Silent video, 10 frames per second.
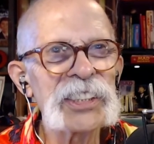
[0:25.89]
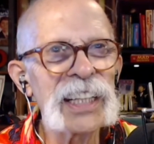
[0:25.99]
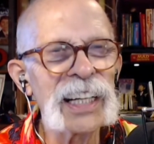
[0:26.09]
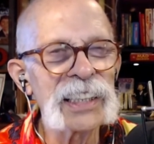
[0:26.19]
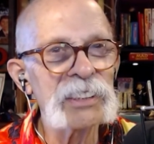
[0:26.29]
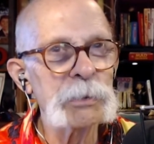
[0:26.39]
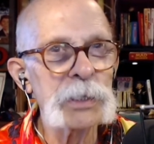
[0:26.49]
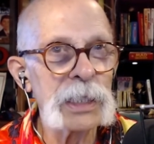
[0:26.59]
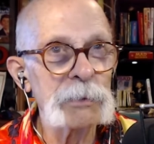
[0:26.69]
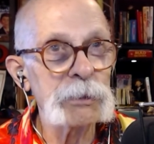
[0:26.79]
I guess
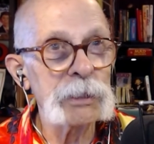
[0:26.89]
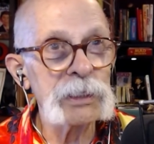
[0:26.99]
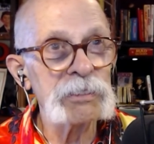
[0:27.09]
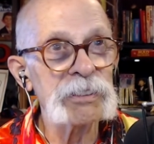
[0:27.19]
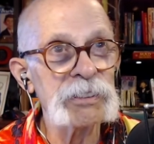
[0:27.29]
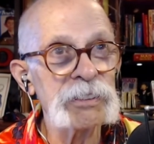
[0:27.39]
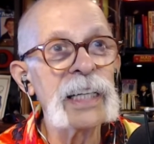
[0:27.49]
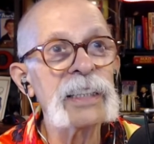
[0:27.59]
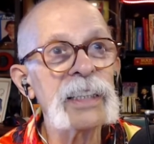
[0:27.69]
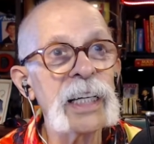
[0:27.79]
we should have crickets for
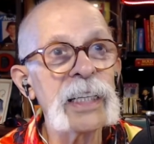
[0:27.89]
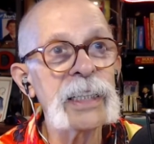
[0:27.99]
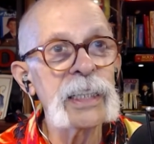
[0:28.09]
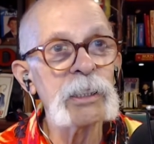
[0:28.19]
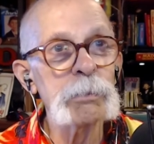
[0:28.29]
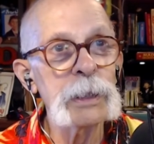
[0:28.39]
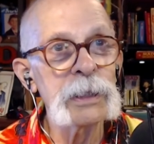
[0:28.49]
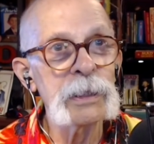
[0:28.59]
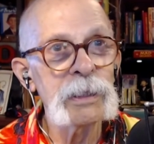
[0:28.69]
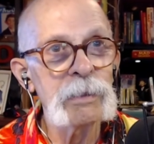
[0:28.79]
that. Hey,
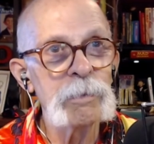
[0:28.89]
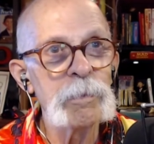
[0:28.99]
Genthman.